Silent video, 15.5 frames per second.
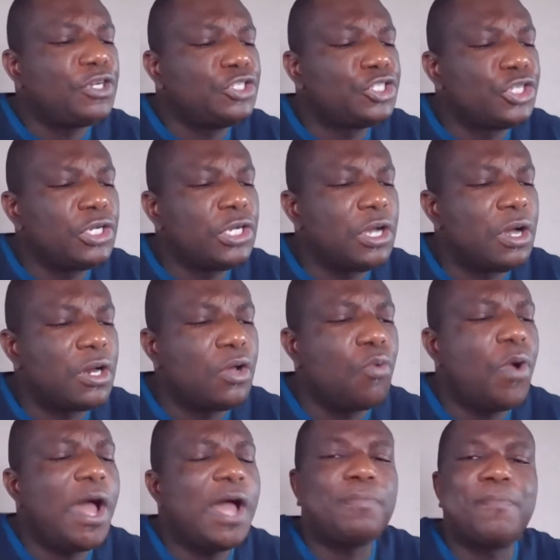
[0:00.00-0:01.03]
unto God, a
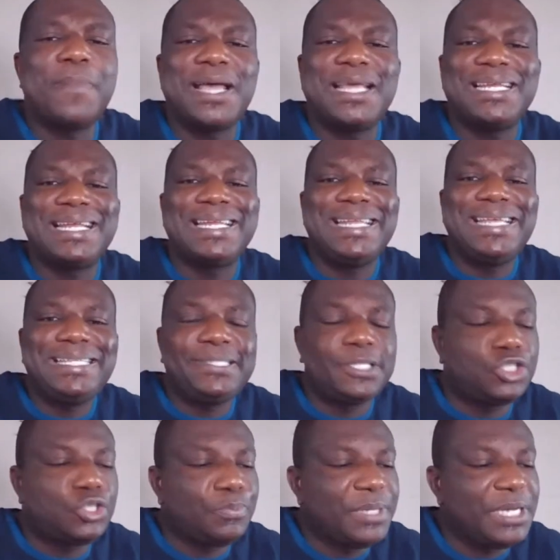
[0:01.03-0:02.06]
workman that needs
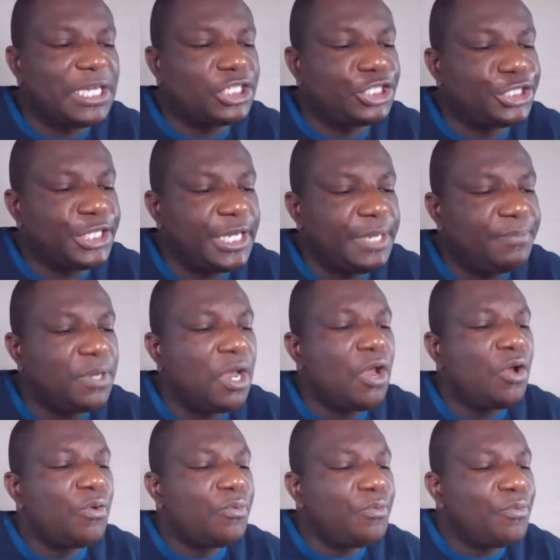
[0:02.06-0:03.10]
not to be ashamed,
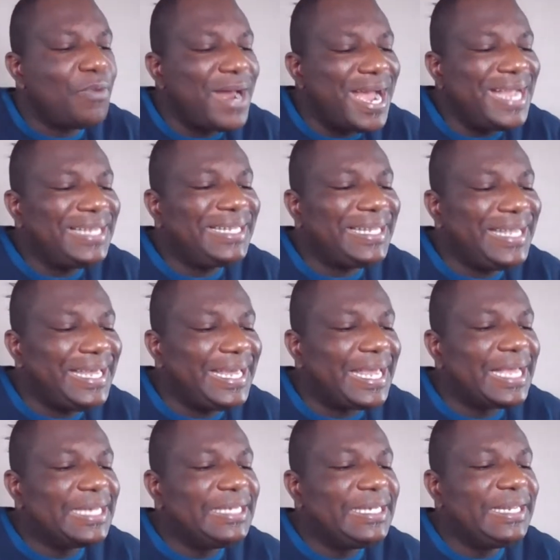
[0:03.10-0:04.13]
rightly
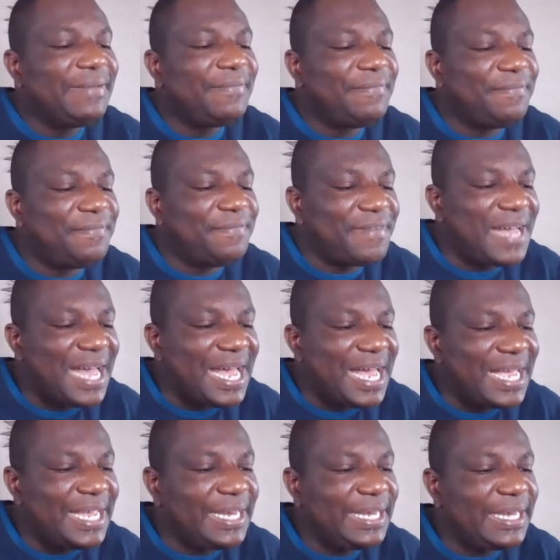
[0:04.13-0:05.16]

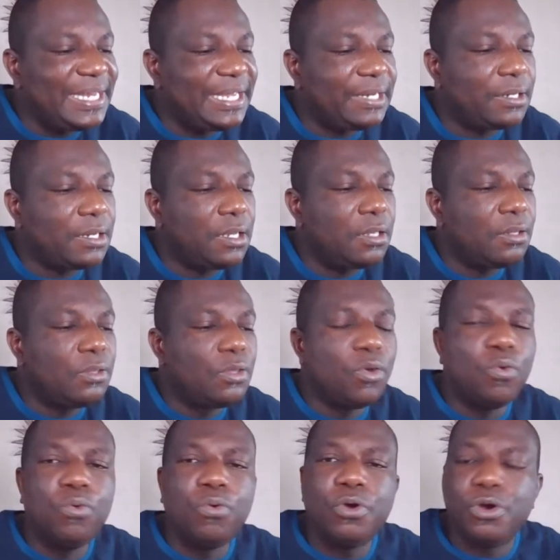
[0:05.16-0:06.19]
dividing
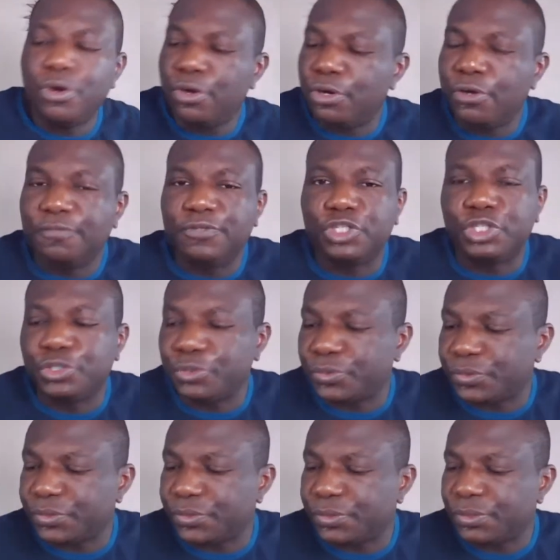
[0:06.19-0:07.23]
the word of
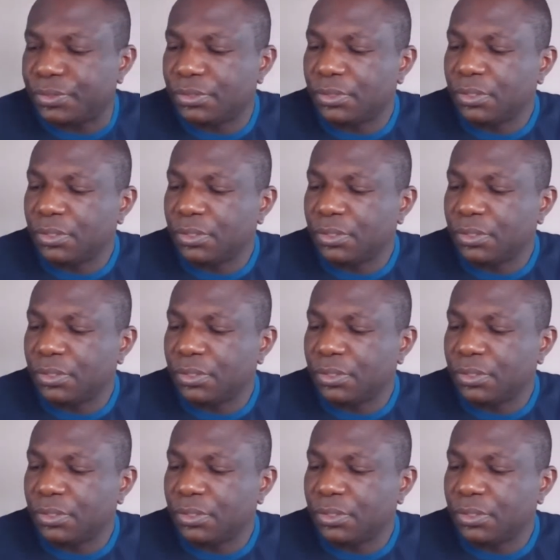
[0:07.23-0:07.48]
truth.